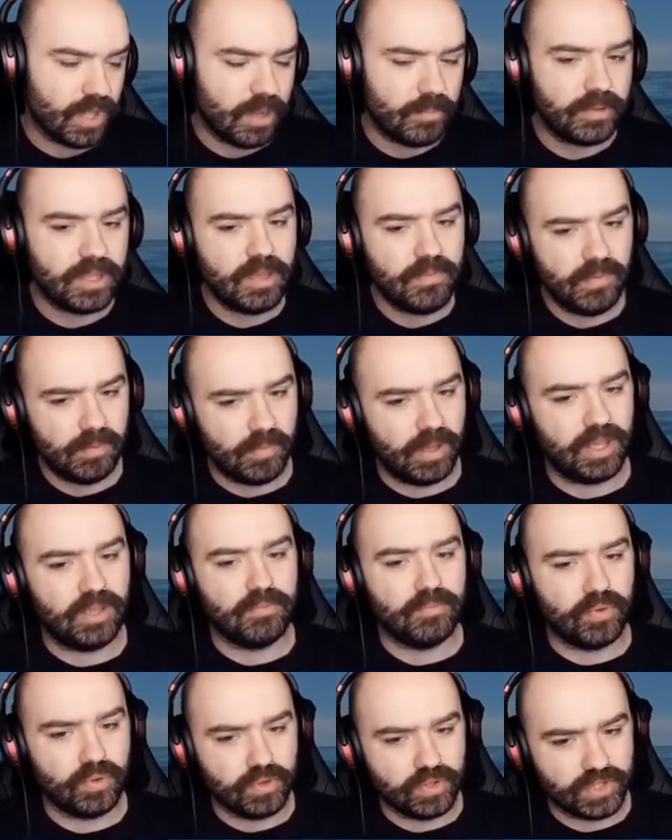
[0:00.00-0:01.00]
I'm keeping my
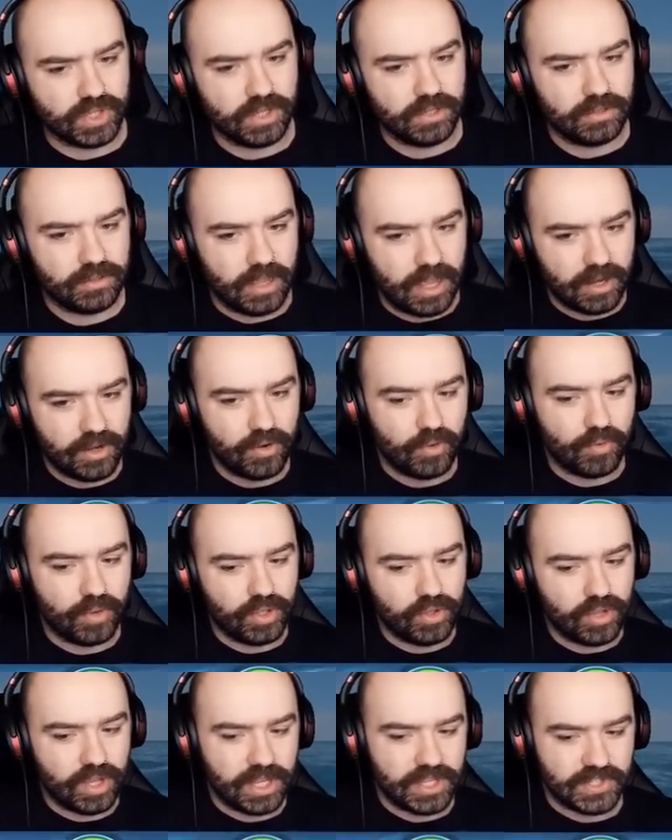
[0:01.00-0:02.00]
composure. I don't know
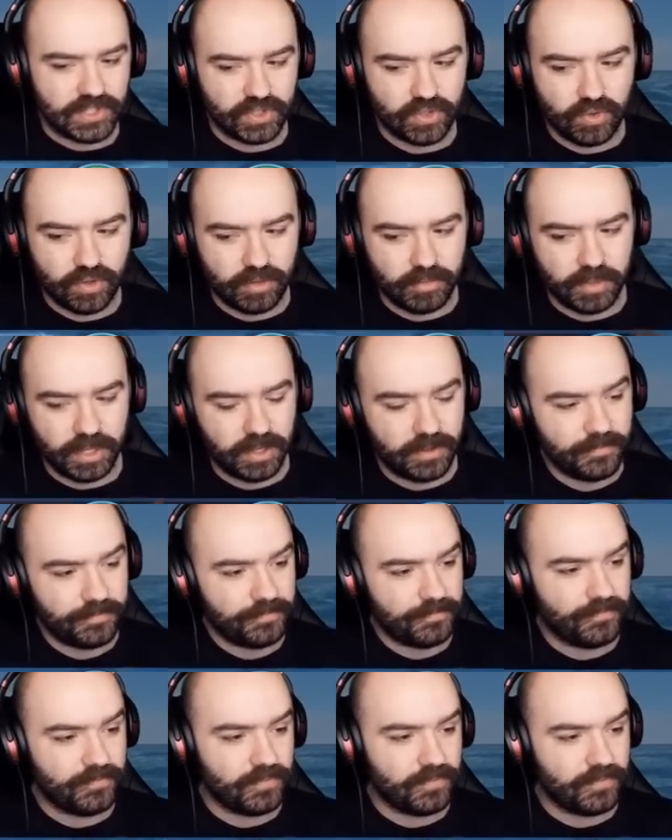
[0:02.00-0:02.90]
what you guys are talking about.